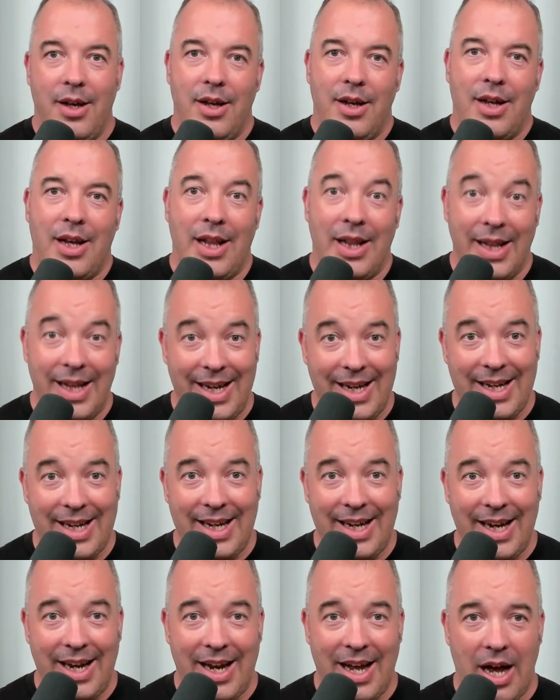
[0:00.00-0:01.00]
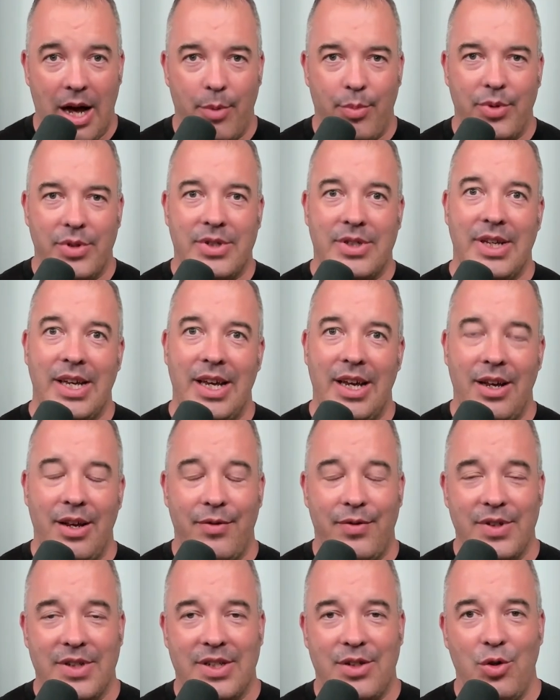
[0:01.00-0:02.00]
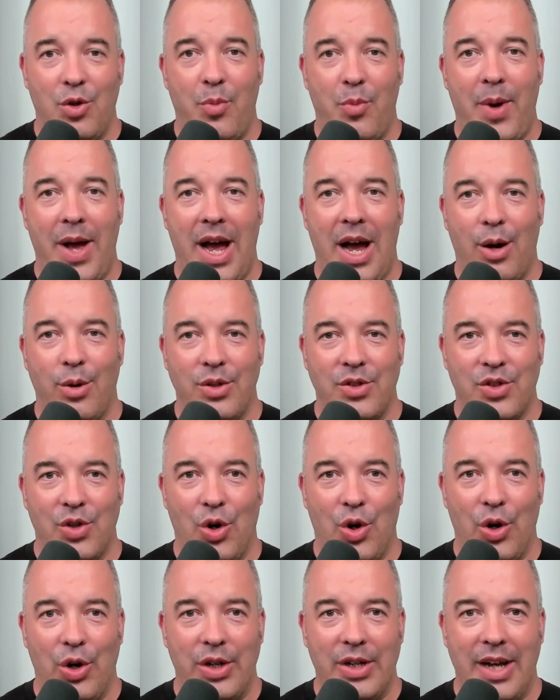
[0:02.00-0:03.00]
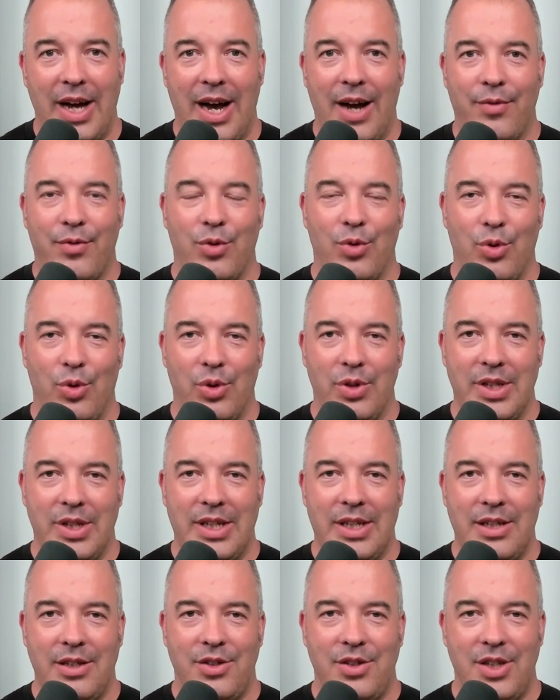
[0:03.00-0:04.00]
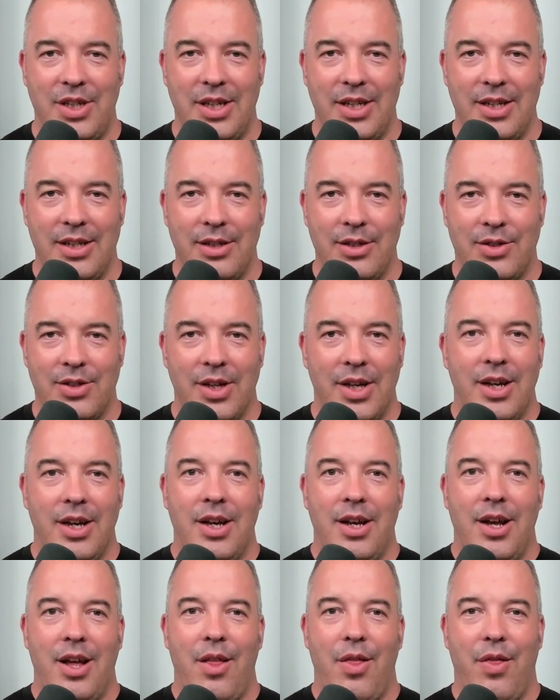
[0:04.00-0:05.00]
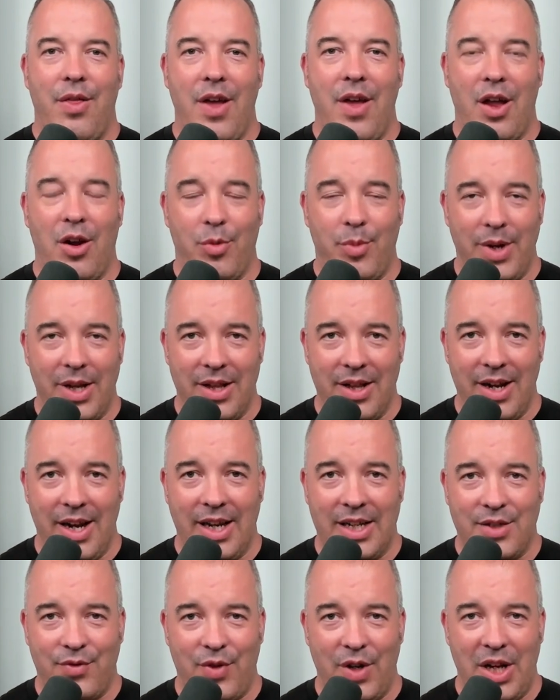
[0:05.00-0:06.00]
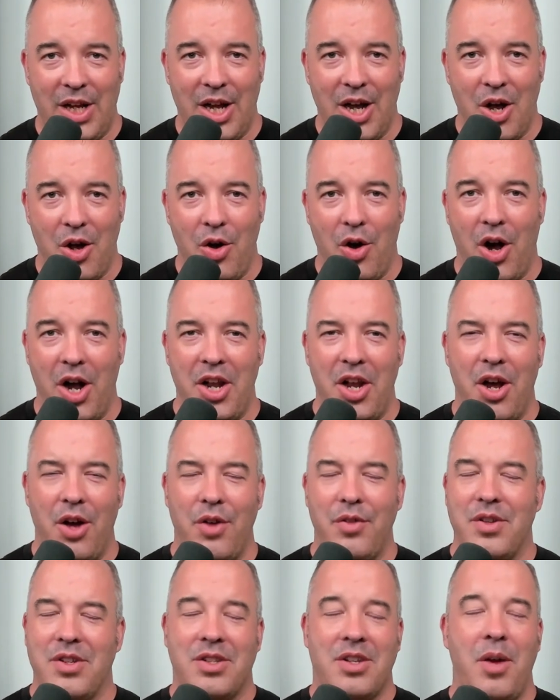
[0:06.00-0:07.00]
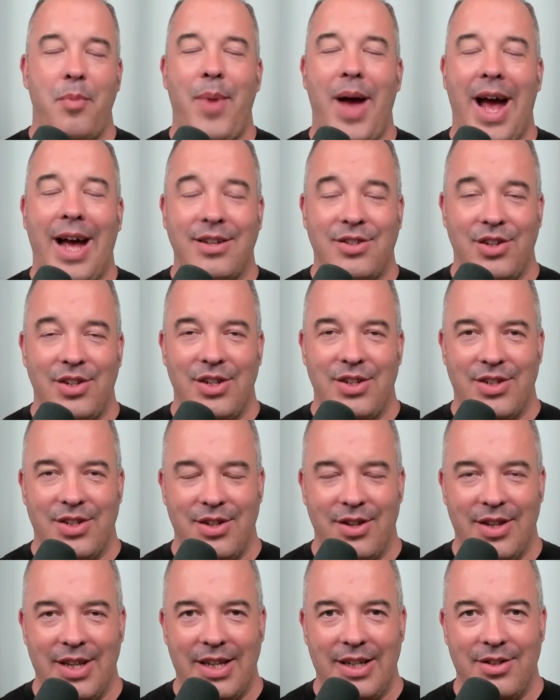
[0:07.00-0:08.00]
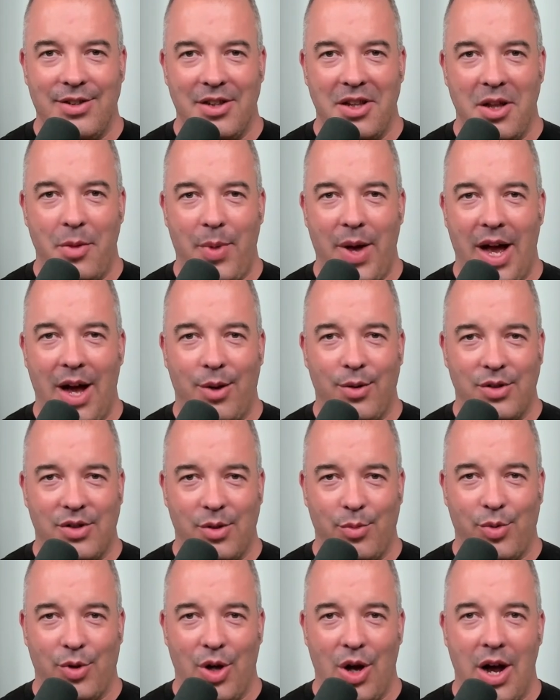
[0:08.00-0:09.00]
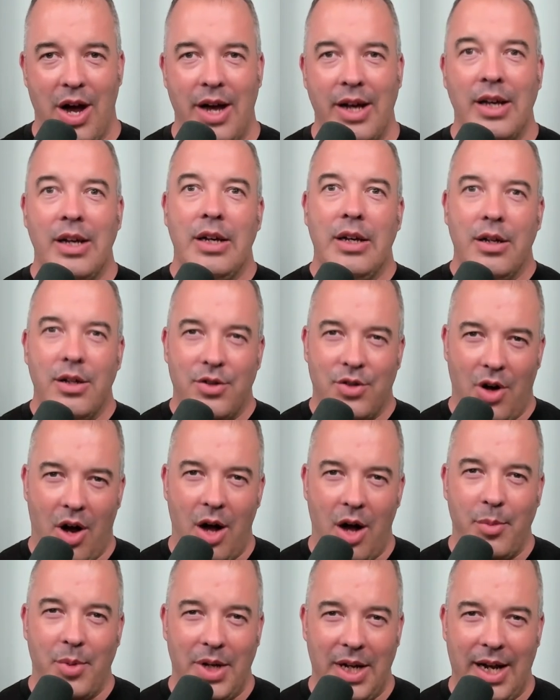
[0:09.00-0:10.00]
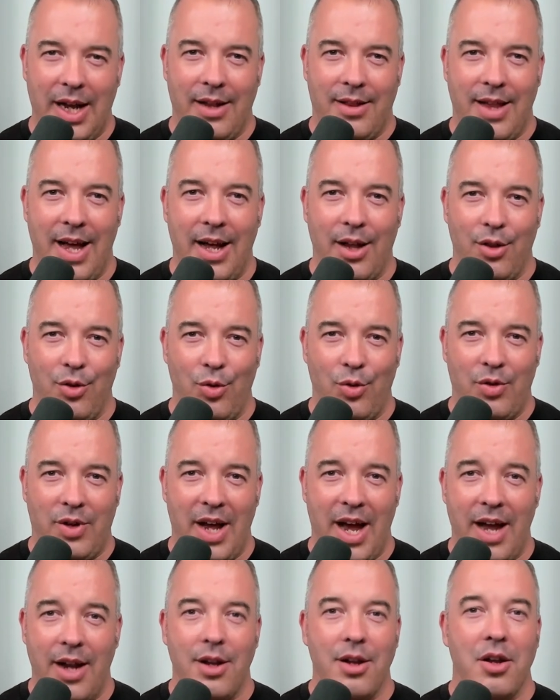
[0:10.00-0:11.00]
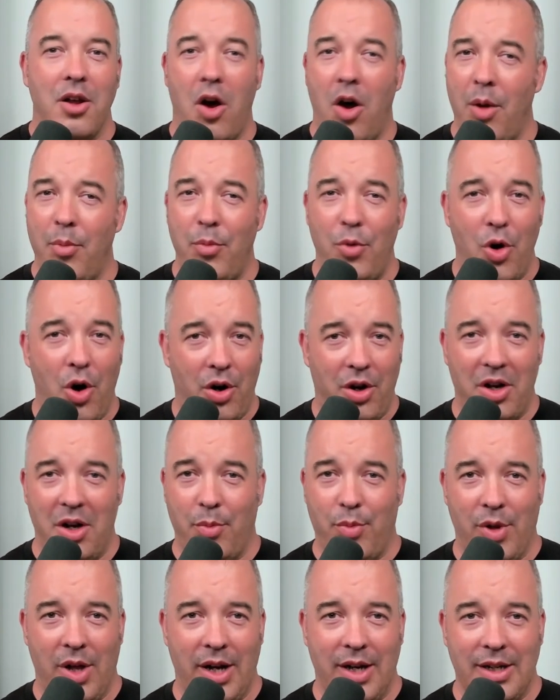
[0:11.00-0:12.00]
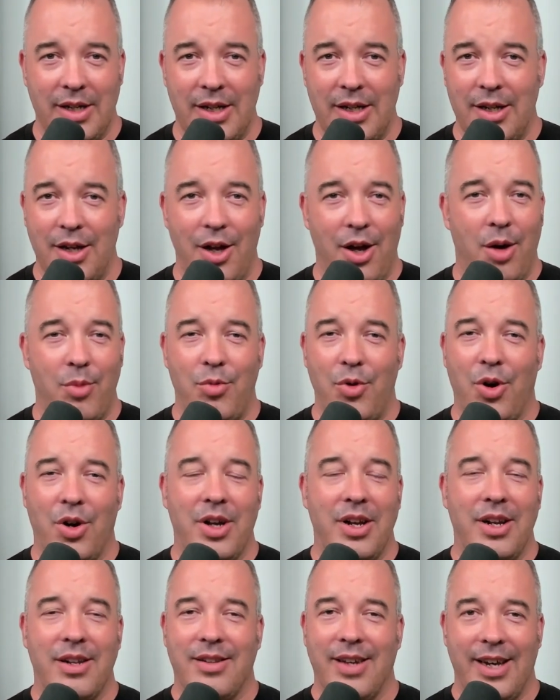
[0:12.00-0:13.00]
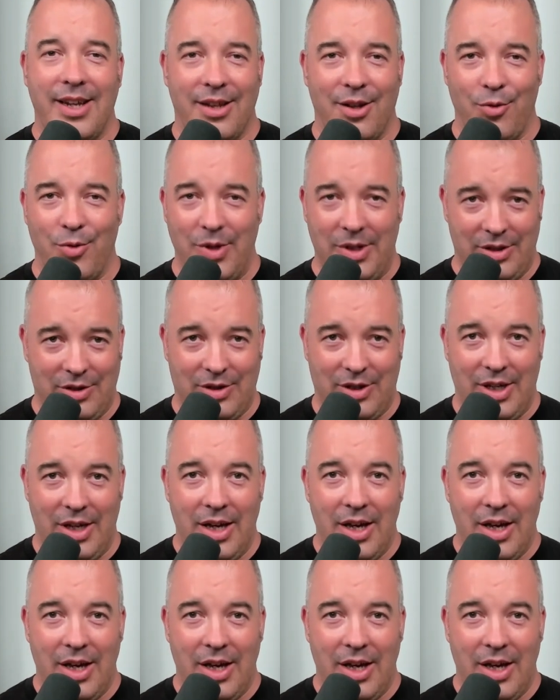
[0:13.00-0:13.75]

cleaning it up, seeing if it still powers on after all these years. That'll be in the next video. I know there's capacitors and things in the power supply, so I'm going to get that looked at. I'm not going to plug it in. I'm not going to take the risk.